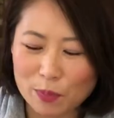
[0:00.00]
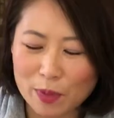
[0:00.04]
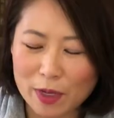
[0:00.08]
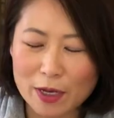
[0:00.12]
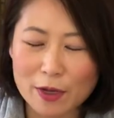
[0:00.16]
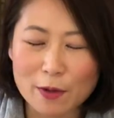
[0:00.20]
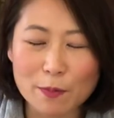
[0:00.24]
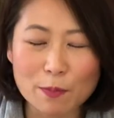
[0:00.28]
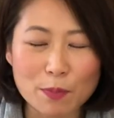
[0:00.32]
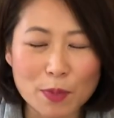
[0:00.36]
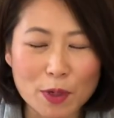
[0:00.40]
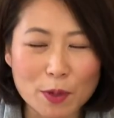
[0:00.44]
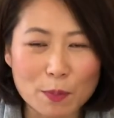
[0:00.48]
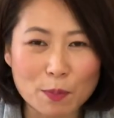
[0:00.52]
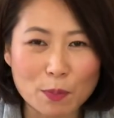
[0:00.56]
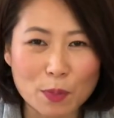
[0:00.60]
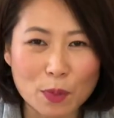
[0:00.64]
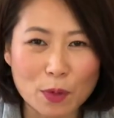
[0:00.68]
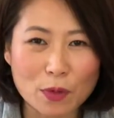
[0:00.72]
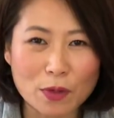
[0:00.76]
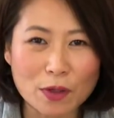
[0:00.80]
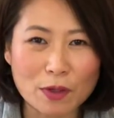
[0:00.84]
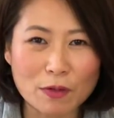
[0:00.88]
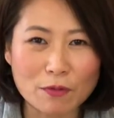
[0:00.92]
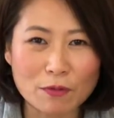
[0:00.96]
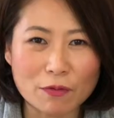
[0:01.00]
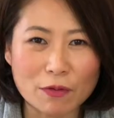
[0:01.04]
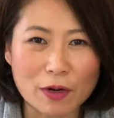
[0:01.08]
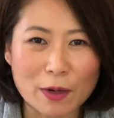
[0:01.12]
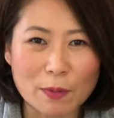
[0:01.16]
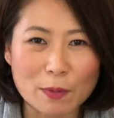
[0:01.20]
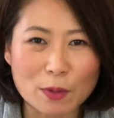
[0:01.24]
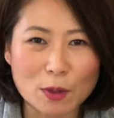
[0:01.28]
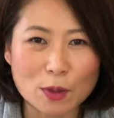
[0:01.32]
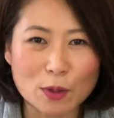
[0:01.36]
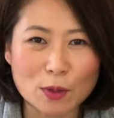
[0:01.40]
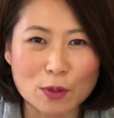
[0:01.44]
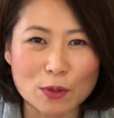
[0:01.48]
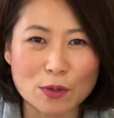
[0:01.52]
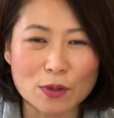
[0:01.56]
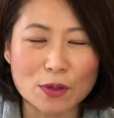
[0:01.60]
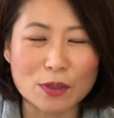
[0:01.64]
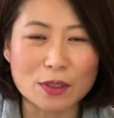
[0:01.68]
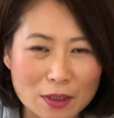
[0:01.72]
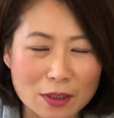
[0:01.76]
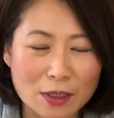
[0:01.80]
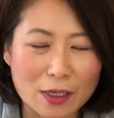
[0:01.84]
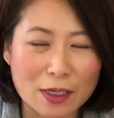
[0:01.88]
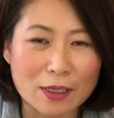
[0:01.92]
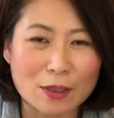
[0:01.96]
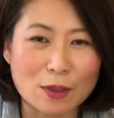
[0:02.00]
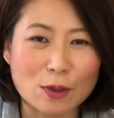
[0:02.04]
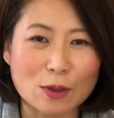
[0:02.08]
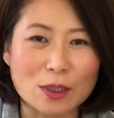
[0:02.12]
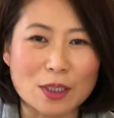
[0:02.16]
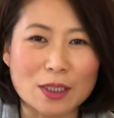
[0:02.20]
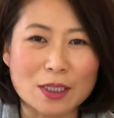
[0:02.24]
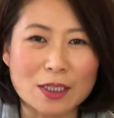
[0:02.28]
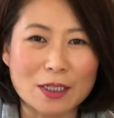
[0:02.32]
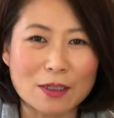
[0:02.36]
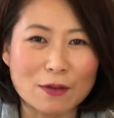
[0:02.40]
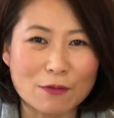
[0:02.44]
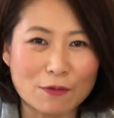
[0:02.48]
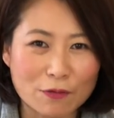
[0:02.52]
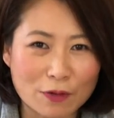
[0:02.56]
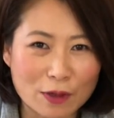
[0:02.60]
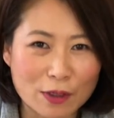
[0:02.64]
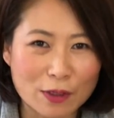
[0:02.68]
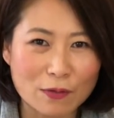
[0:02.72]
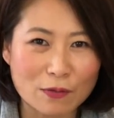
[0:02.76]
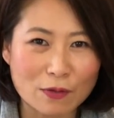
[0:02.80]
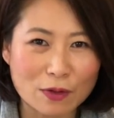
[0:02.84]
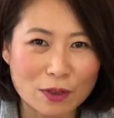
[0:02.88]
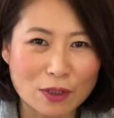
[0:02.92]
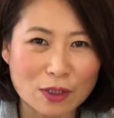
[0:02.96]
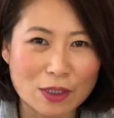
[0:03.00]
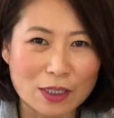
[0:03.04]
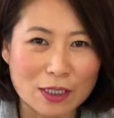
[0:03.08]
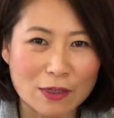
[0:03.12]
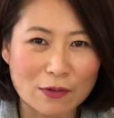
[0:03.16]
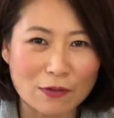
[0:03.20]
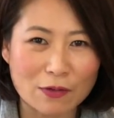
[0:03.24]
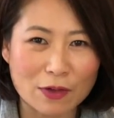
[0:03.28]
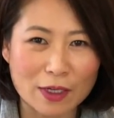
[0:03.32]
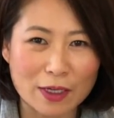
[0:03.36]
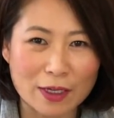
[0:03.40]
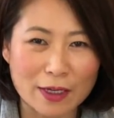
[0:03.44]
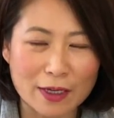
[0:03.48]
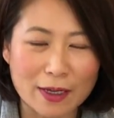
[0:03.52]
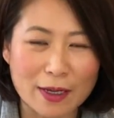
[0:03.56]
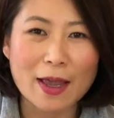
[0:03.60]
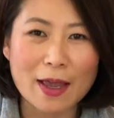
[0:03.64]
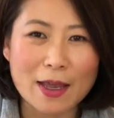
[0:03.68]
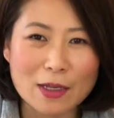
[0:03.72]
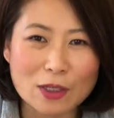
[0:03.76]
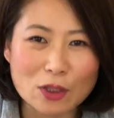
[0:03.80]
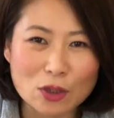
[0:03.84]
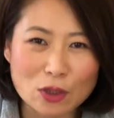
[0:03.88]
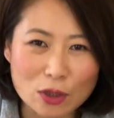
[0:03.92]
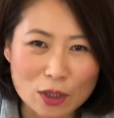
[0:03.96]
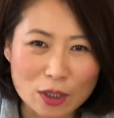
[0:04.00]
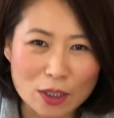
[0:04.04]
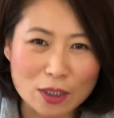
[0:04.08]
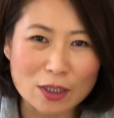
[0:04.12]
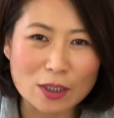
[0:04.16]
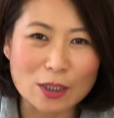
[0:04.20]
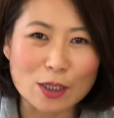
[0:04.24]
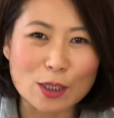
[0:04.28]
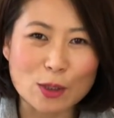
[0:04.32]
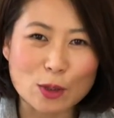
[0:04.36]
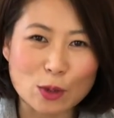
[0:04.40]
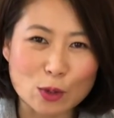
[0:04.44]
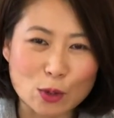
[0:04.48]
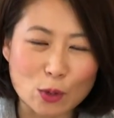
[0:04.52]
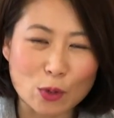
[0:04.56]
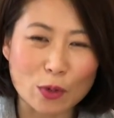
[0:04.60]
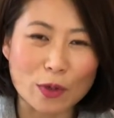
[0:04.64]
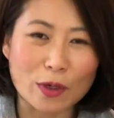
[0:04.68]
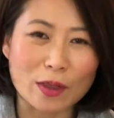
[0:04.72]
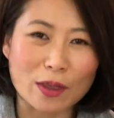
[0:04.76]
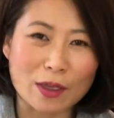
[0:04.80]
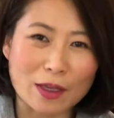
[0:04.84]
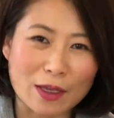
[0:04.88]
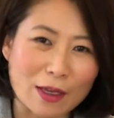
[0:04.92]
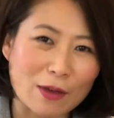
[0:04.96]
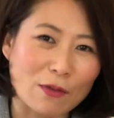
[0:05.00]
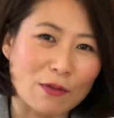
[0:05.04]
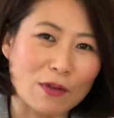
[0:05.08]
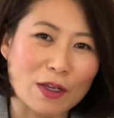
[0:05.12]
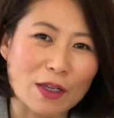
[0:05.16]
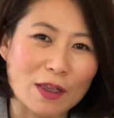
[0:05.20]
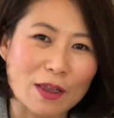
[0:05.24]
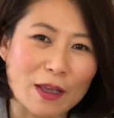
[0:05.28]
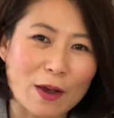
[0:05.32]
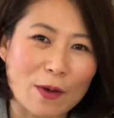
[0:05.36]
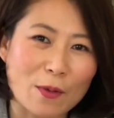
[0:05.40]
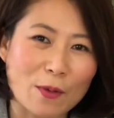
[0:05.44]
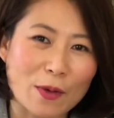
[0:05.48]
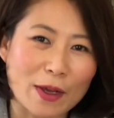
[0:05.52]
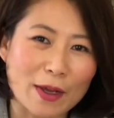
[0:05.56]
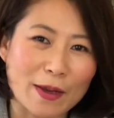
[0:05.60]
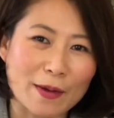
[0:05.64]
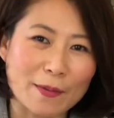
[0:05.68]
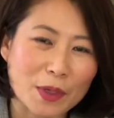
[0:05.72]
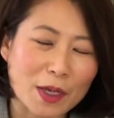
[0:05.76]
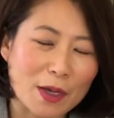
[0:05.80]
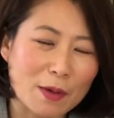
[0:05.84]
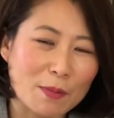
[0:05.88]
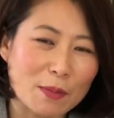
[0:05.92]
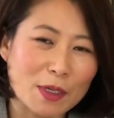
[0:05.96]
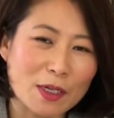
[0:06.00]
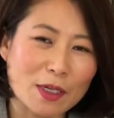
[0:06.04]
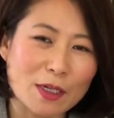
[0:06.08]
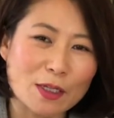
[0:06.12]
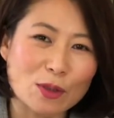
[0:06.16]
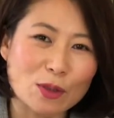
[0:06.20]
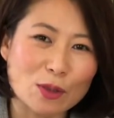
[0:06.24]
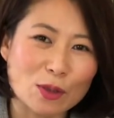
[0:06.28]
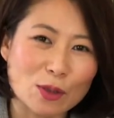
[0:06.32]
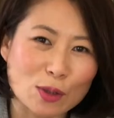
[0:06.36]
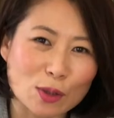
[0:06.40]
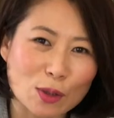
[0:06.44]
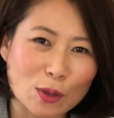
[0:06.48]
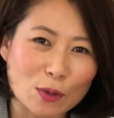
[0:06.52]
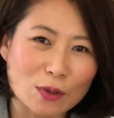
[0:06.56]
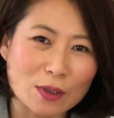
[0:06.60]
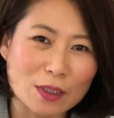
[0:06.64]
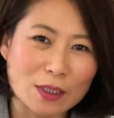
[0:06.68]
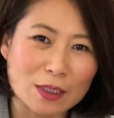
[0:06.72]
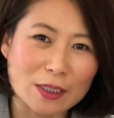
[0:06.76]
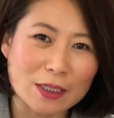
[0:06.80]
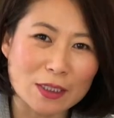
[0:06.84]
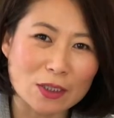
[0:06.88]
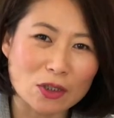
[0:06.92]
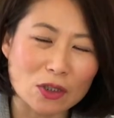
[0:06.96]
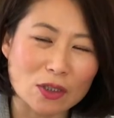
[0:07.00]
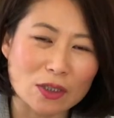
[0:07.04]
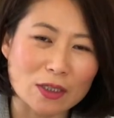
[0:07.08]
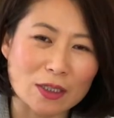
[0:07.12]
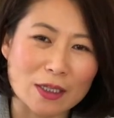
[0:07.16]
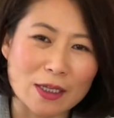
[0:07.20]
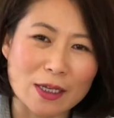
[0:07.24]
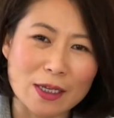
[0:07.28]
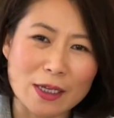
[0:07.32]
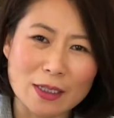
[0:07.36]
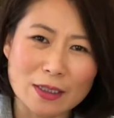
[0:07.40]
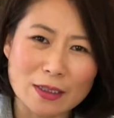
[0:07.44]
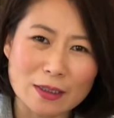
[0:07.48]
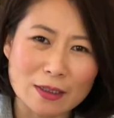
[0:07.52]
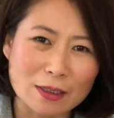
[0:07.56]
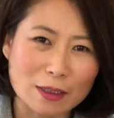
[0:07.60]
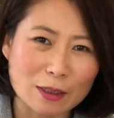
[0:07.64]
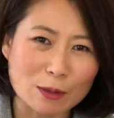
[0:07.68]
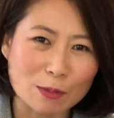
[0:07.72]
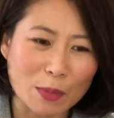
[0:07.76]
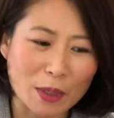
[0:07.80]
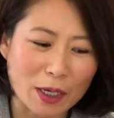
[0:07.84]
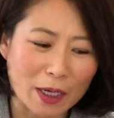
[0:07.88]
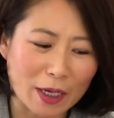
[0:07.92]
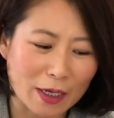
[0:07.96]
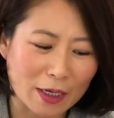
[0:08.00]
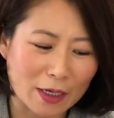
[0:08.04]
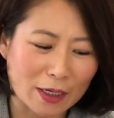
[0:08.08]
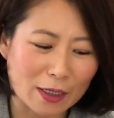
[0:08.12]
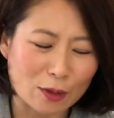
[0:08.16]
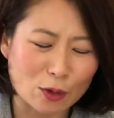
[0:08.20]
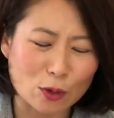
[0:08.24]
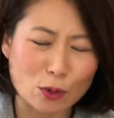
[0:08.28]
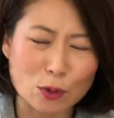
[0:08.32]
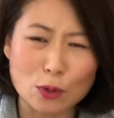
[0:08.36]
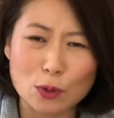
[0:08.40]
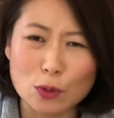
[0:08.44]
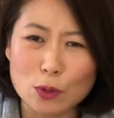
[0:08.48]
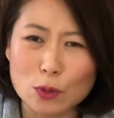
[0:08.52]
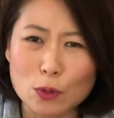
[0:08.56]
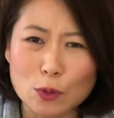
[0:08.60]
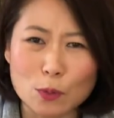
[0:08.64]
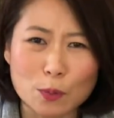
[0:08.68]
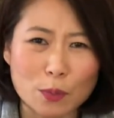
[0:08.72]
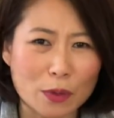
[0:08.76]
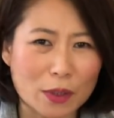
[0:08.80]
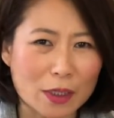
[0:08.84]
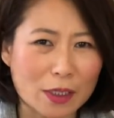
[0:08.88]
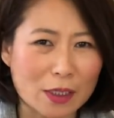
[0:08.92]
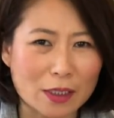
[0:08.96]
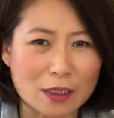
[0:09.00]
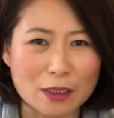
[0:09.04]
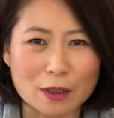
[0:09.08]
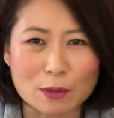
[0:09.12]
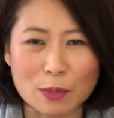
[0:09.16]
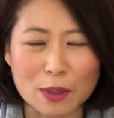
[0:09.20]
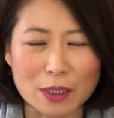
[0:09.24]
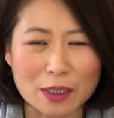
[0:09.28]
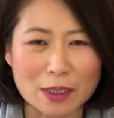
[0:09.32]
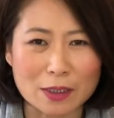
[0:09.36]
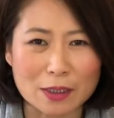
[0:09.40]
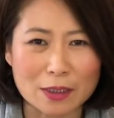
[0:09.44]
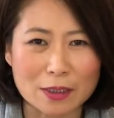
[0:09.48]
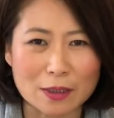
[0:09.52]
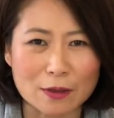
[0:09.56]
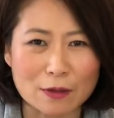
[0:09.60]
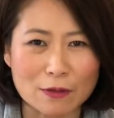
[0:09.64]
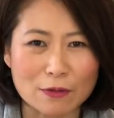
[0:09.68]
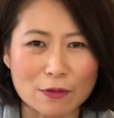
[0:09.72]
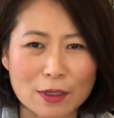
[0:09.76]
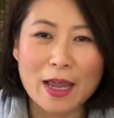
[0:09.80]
Make a big bowl of ramen noodles and you sit in front of the TV and just enjoy the evening that way. I mean, it's so delicious, it hits the spot, it's super inexpensive,